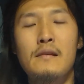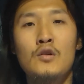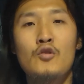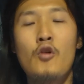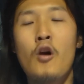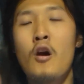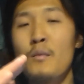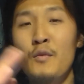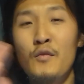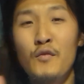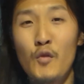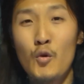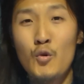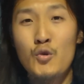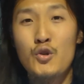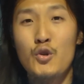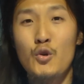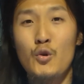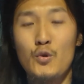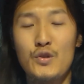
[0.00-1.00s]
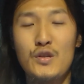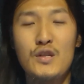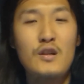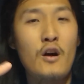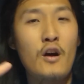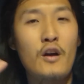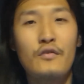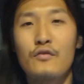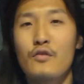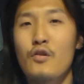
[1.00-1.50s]
Crime of all sorts,
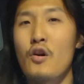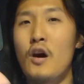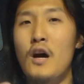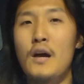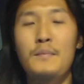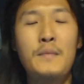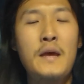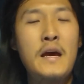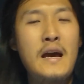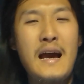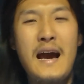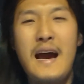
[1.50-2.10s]
knife crime,